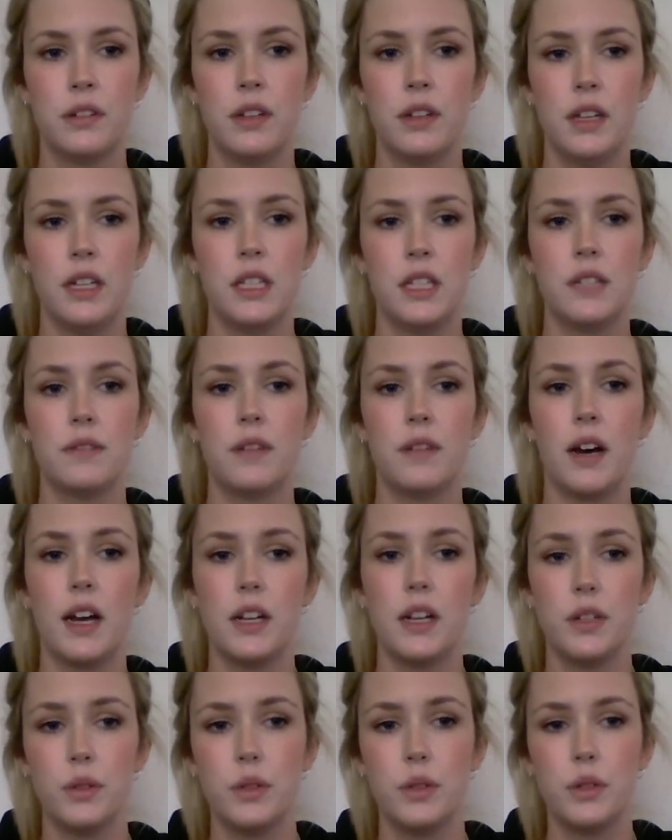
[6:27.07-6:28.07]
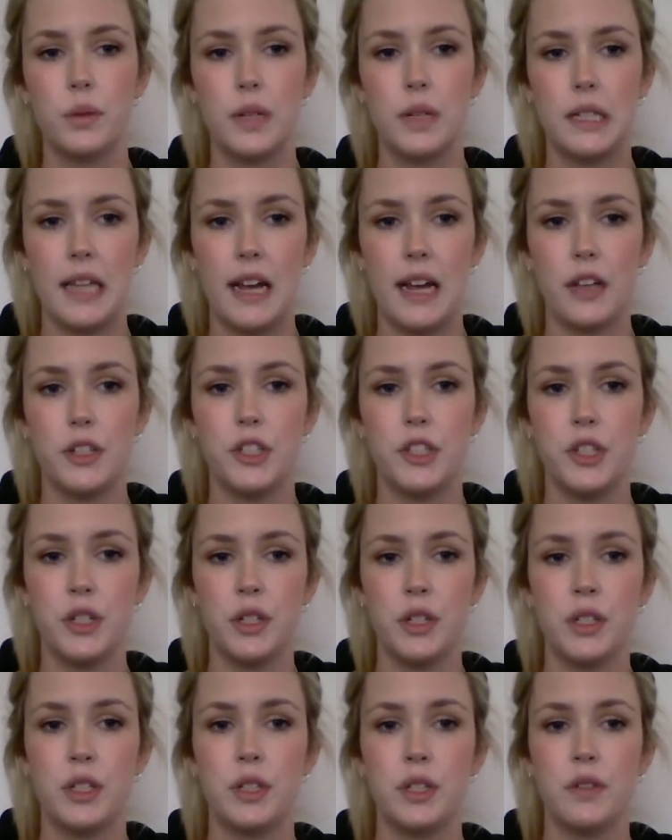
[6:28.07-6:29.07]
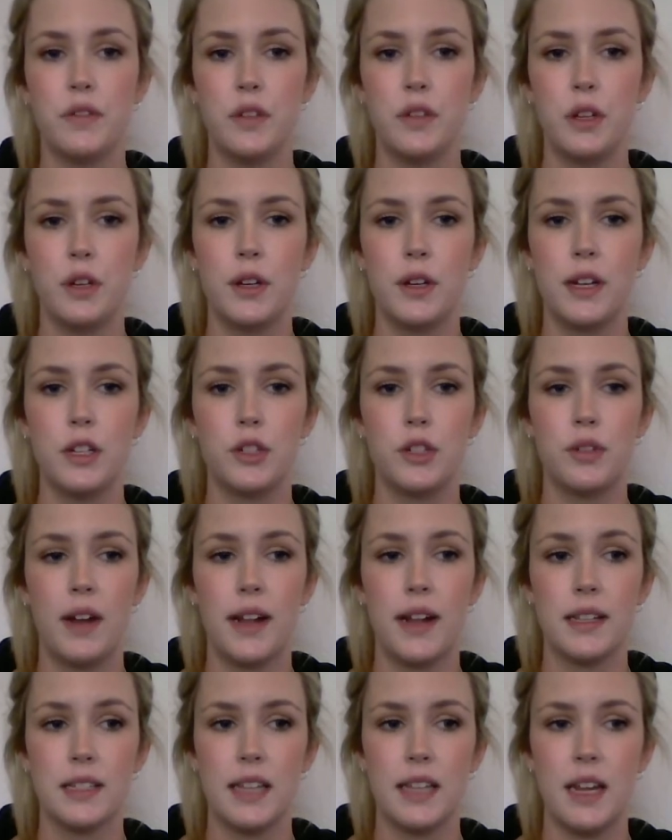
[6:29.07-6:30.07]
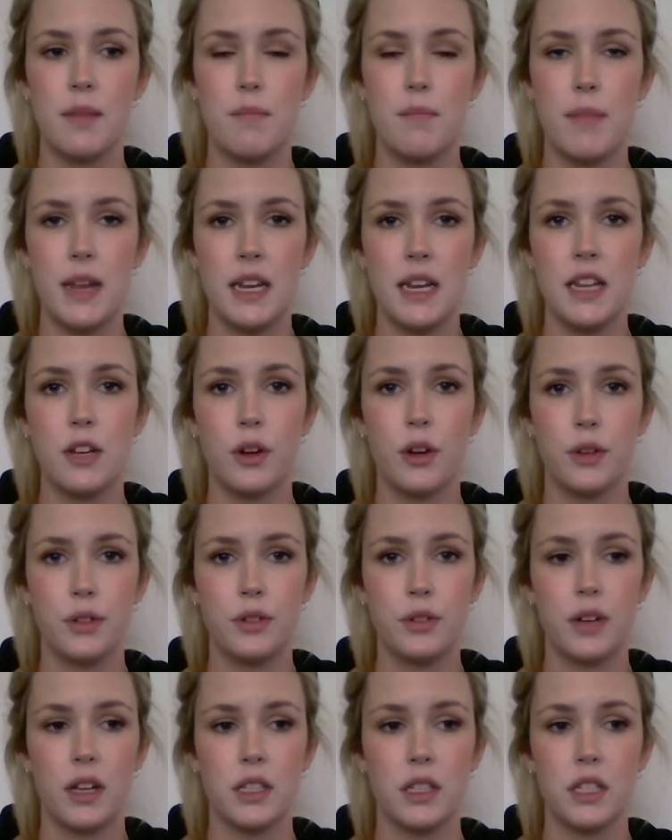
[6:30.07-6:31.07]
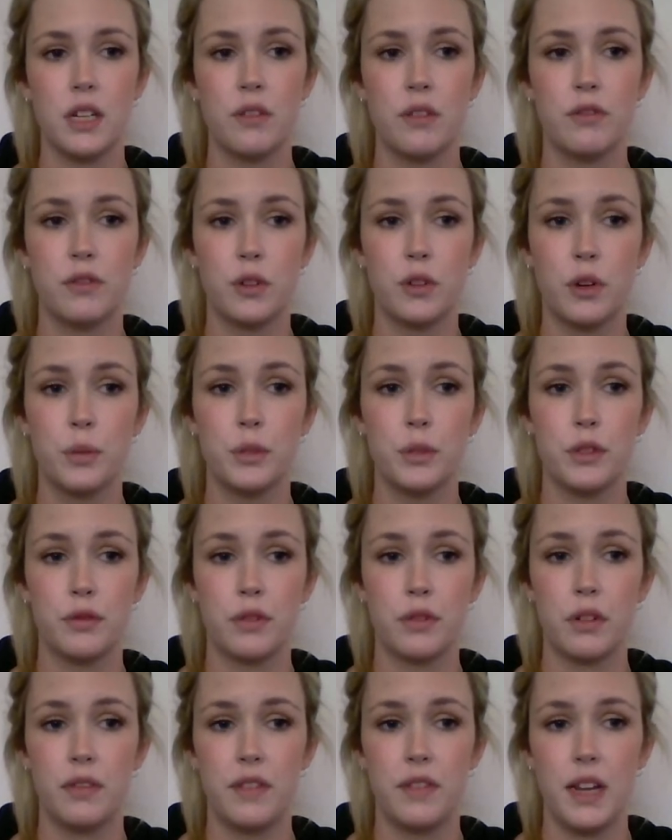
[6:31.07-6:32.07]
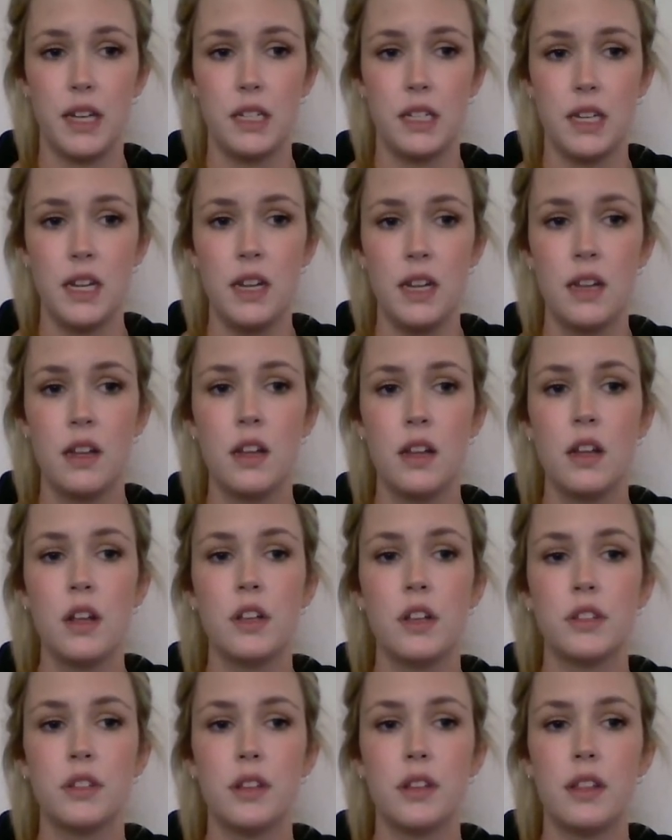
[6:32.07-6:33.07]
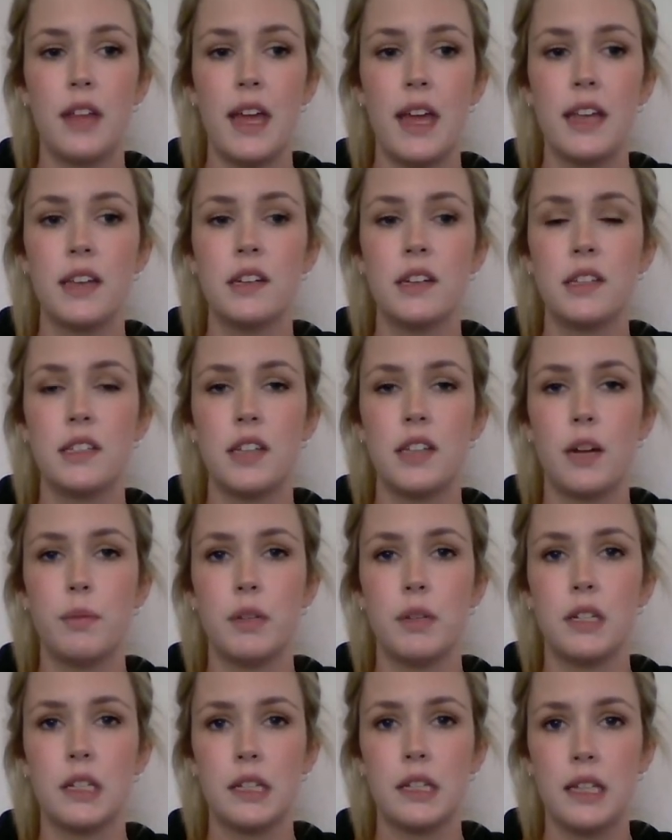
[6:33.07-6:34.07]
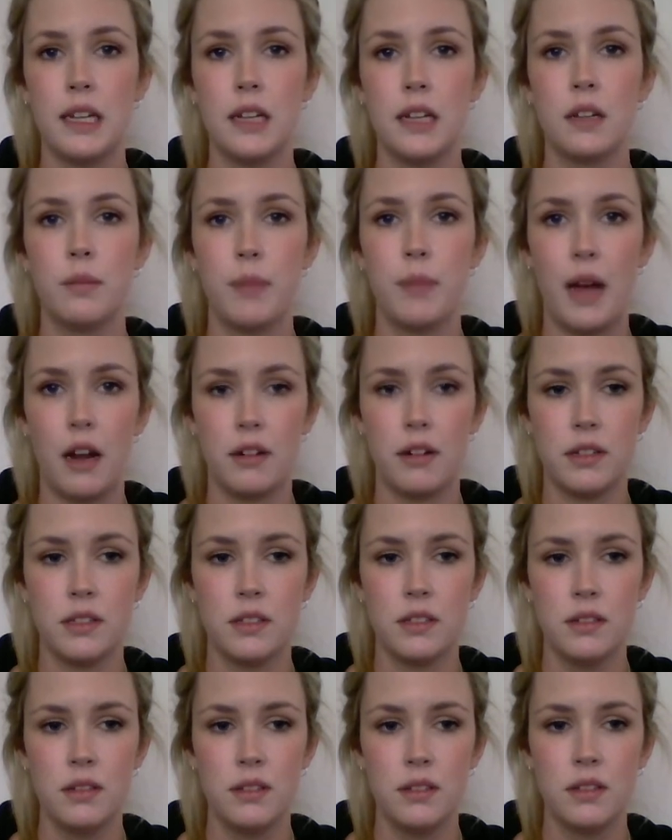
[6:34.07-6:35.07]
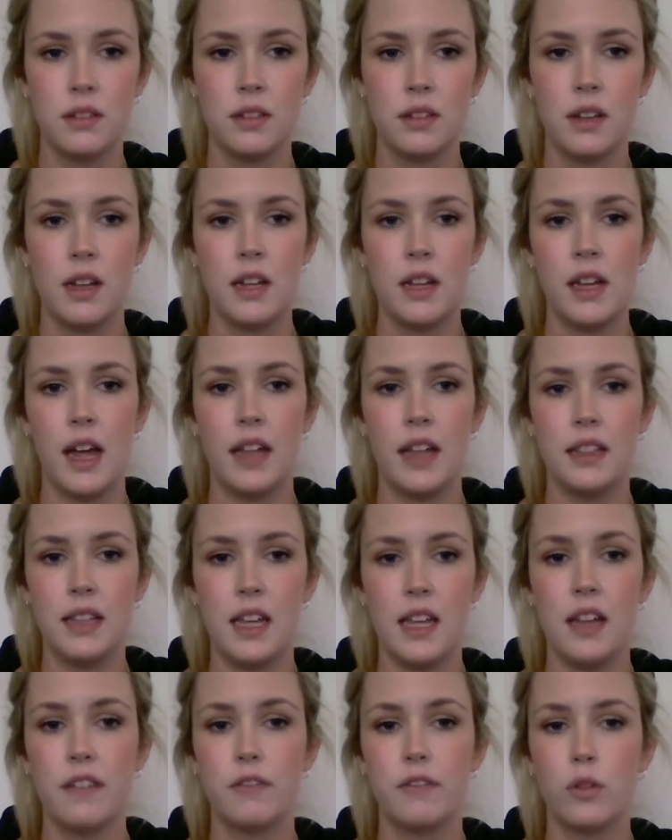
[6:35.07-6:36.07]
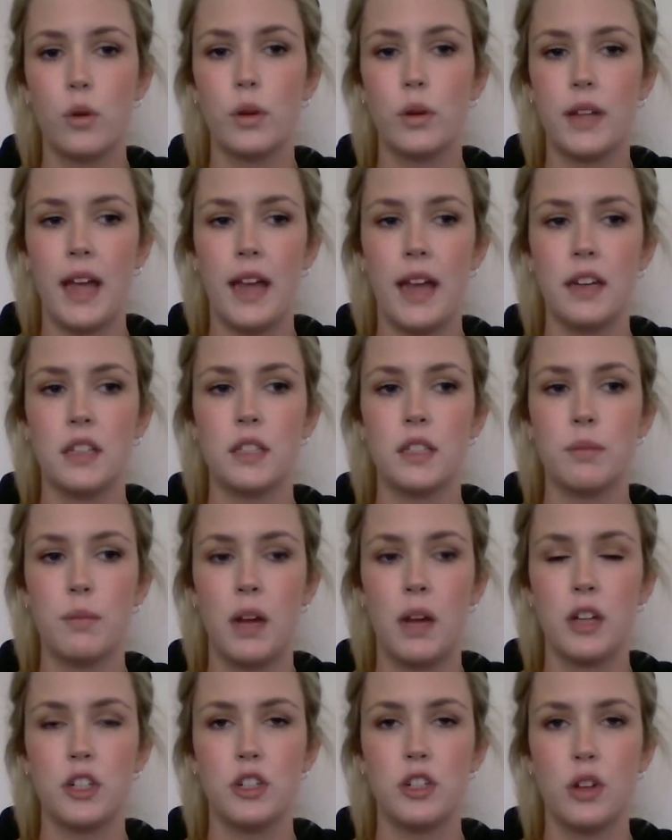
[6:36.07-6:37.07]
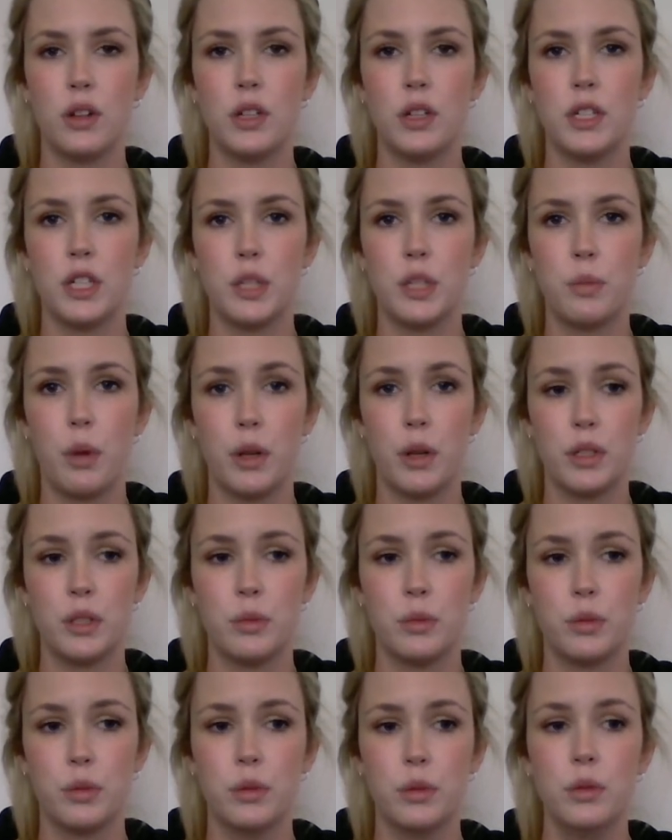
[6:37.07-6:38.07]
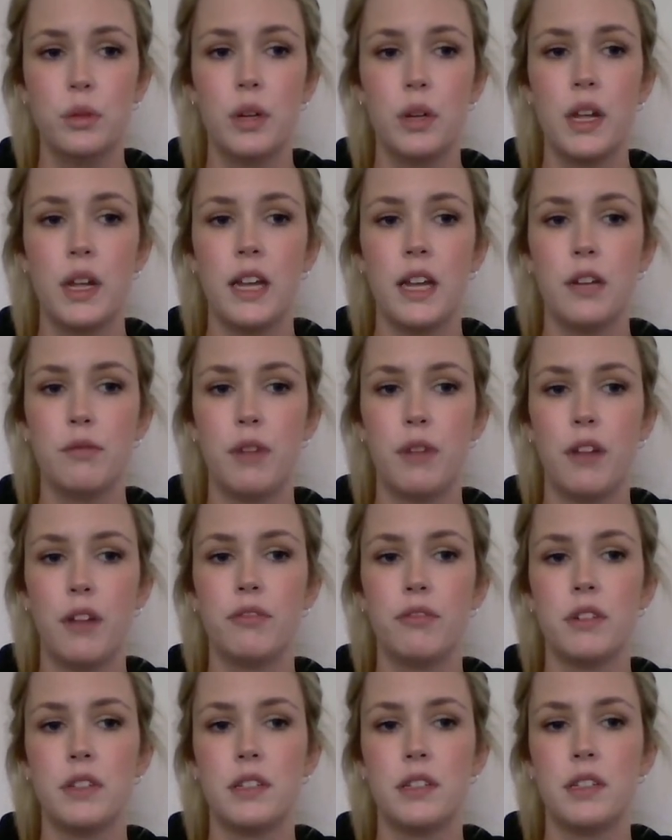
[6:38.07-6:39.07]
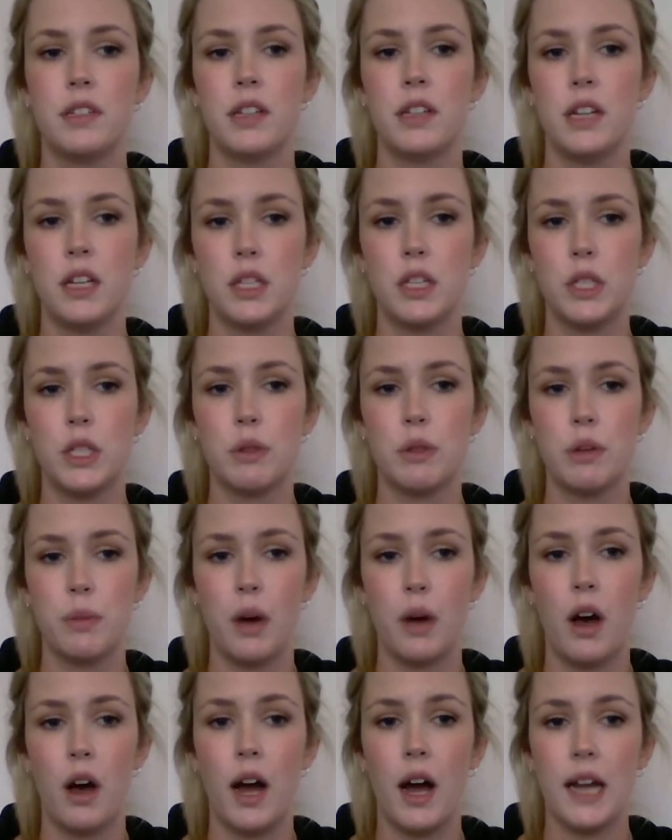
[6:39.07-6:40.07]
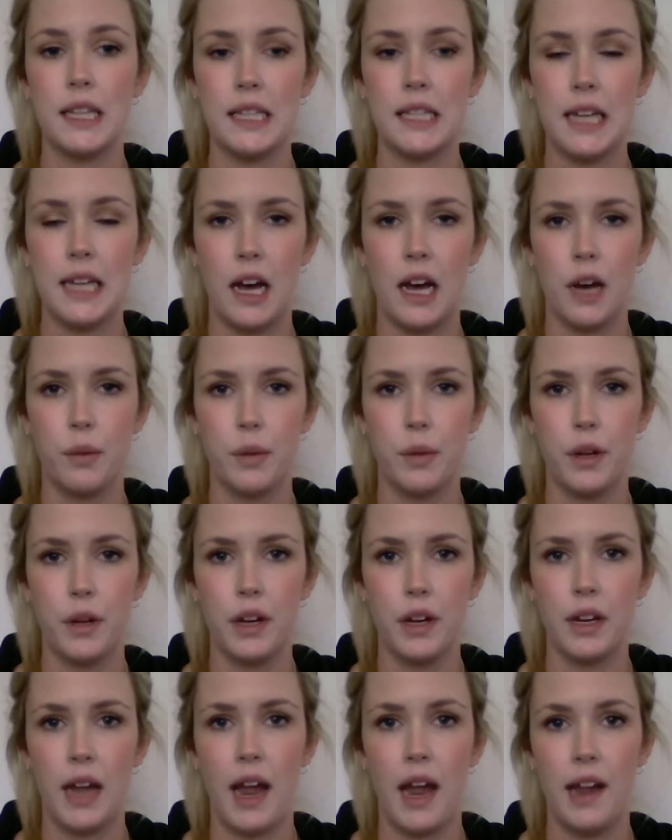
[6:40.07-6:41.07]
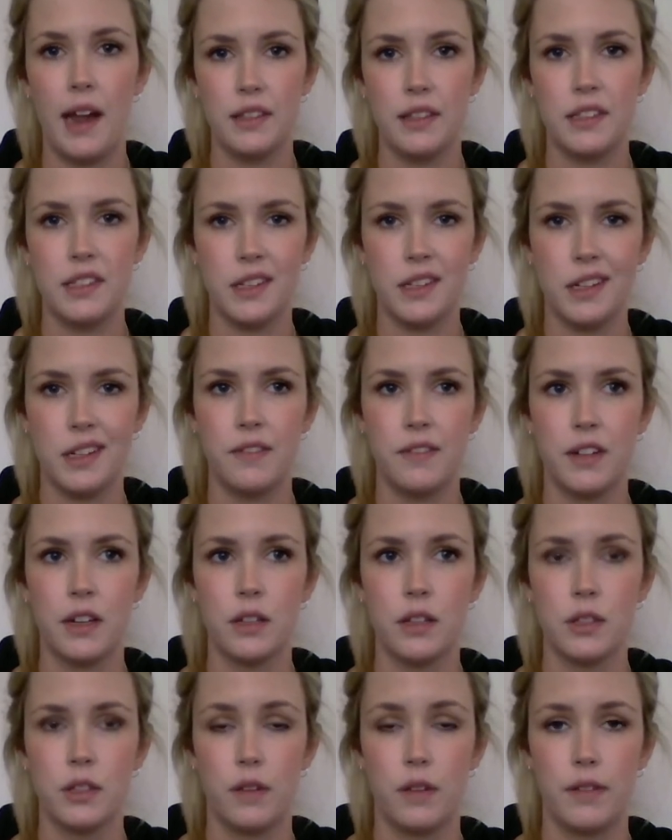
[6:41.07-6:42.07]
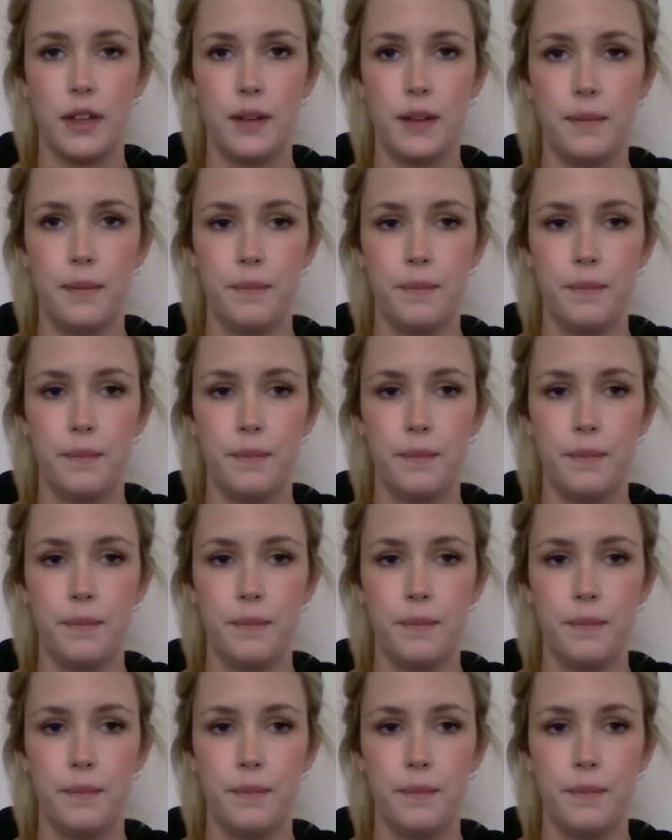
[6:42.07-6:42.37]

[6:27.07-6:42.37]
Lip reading: It is vital to allow students to view and translate many contrasting forms of graffiti so they can establish clear comparisons and therefore gain as much knowledge as possible in reference to the history behind the artwork and the significance of it.